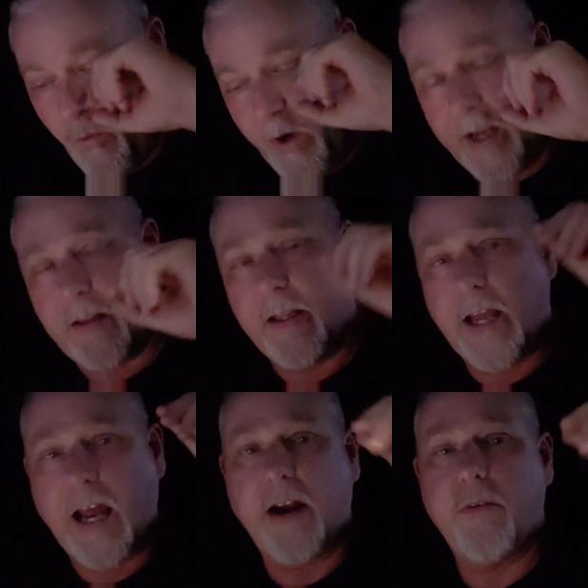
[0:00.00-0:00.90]

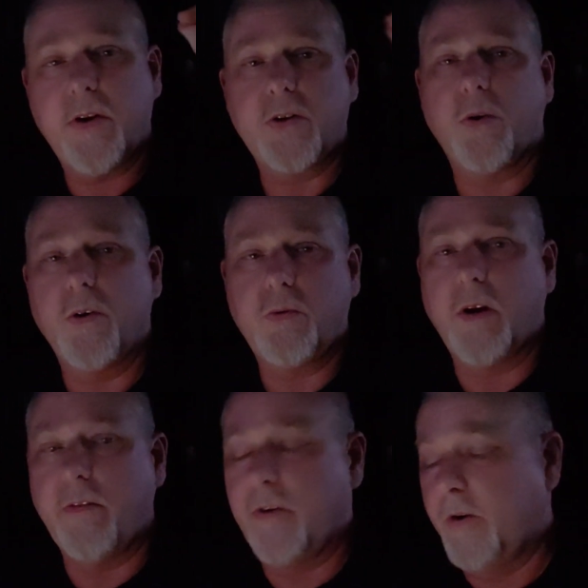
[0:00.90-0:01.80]
weekly average gross
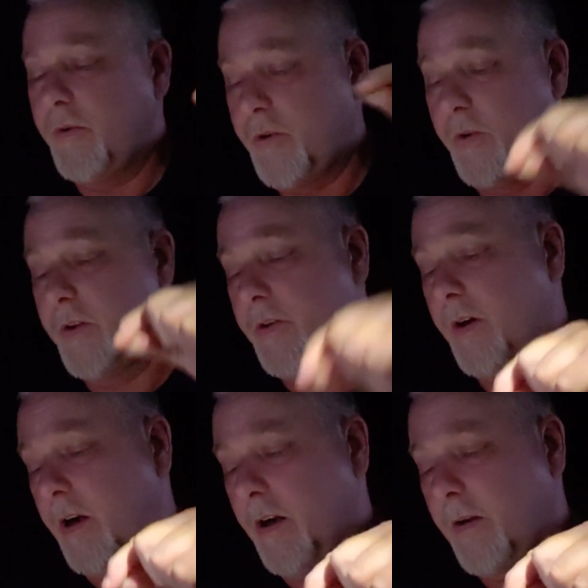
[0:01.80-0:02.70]
revenue to the
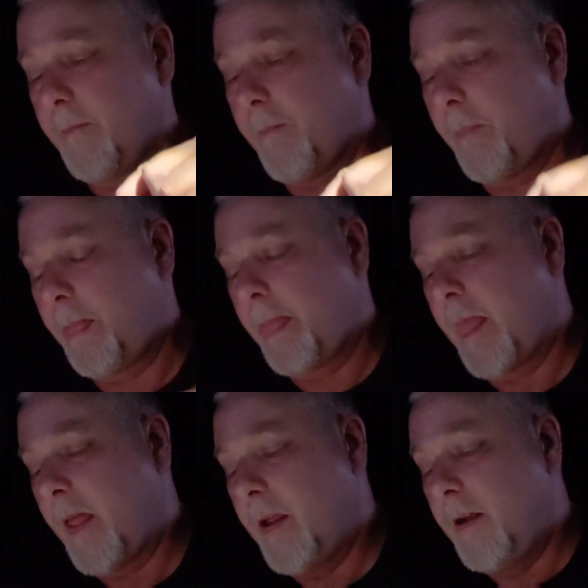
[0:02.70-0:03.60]
truck,
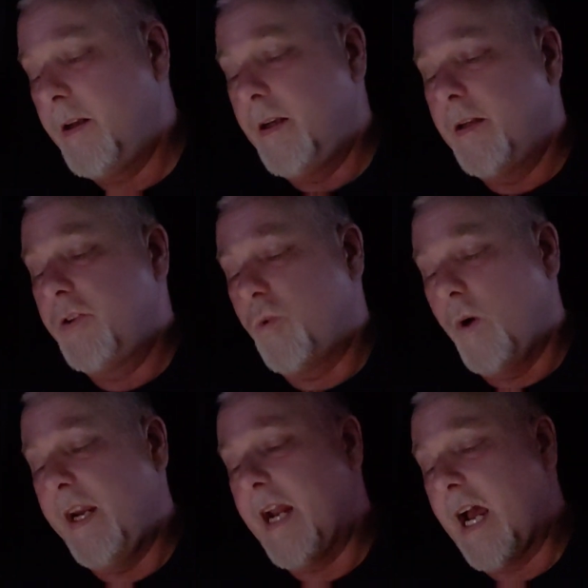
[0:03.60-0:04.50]

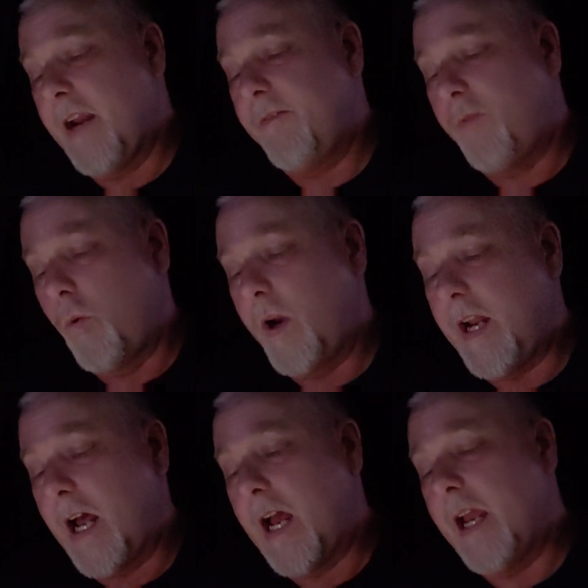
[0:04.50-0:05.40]

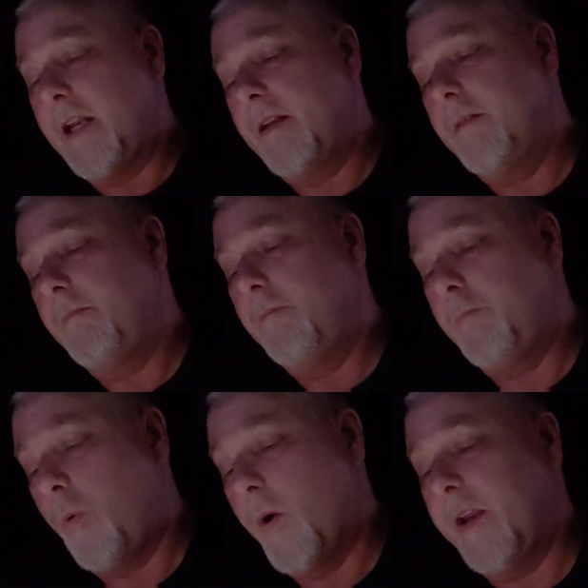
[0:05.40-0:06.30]

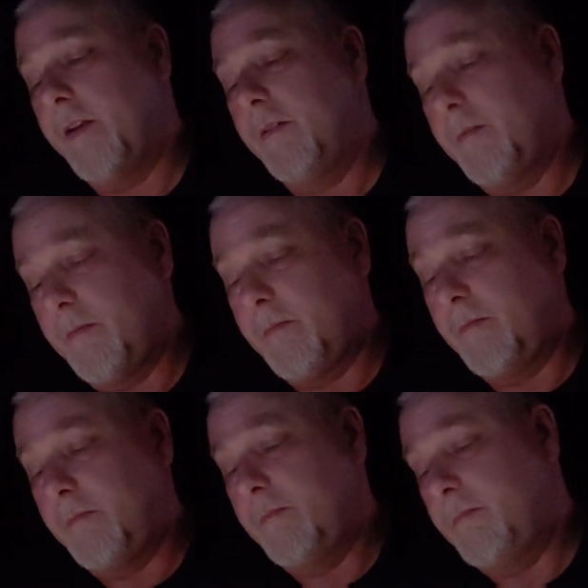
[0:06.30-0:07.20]

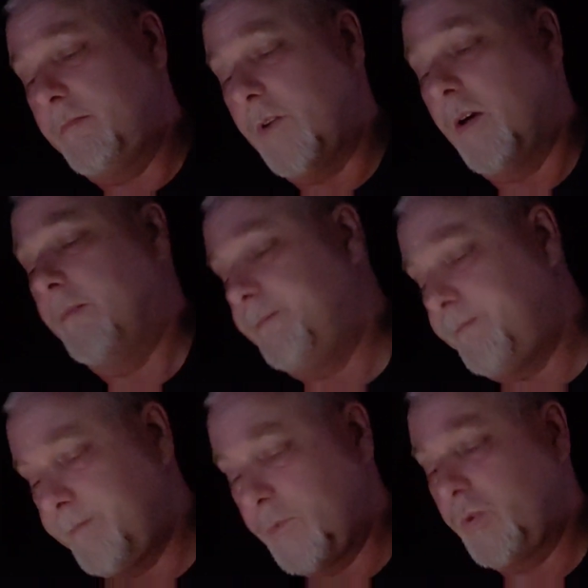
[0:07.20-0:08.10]

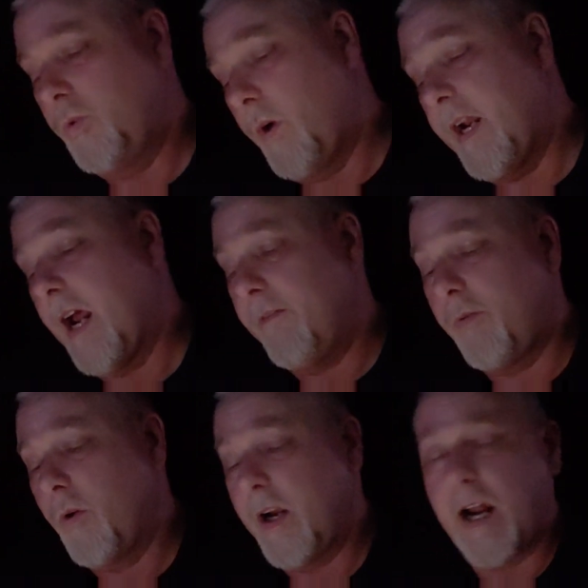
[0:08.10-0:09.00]

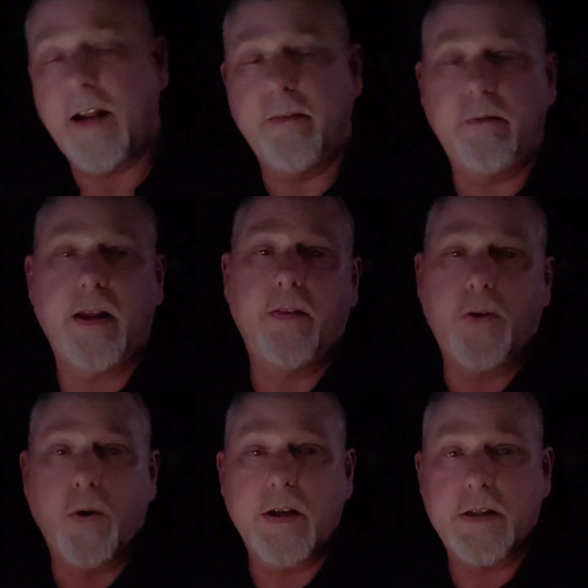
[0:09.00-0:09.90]
$29.49 and
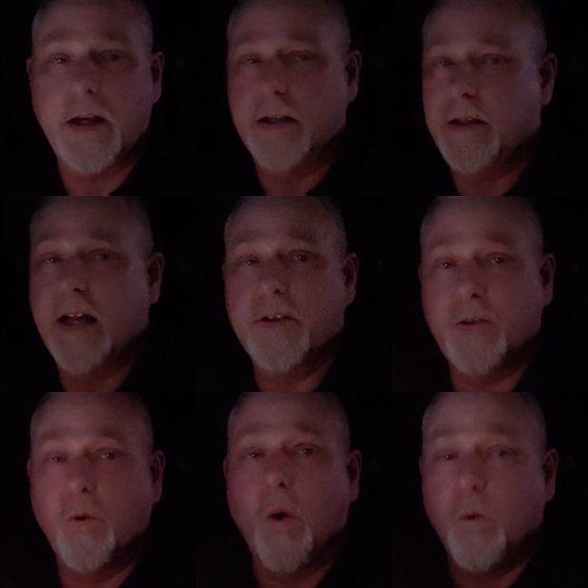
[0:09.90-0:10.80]
30 cents. That's
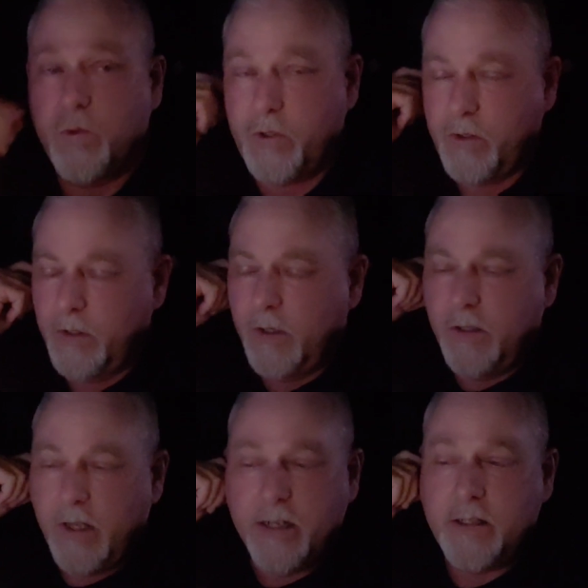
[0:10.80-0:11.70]
gross.
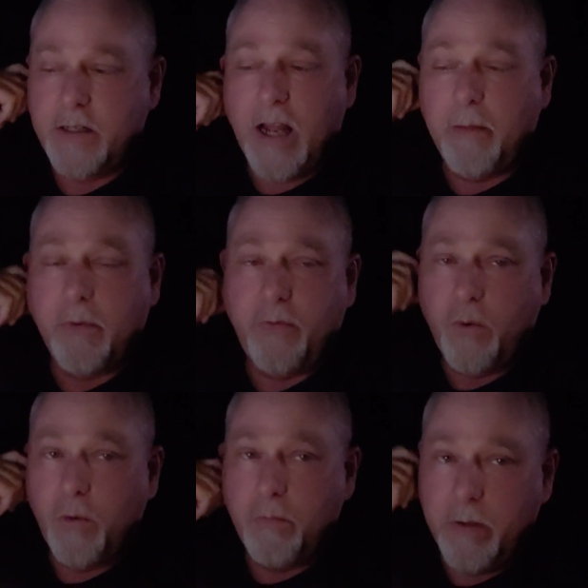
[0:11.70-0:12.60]
That's not
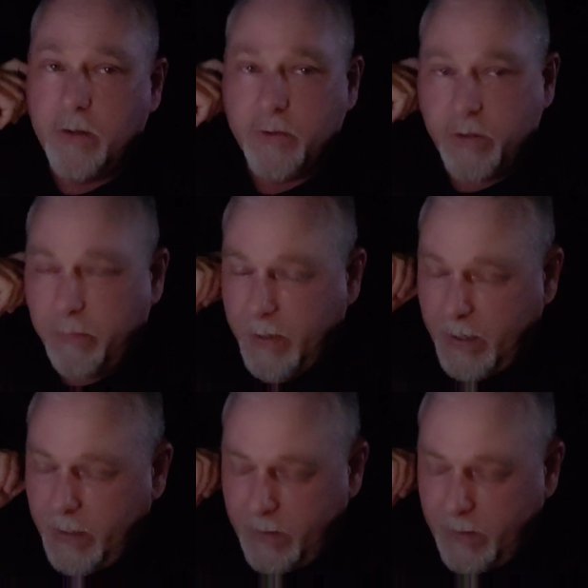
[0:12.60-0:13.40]
before bills are paid.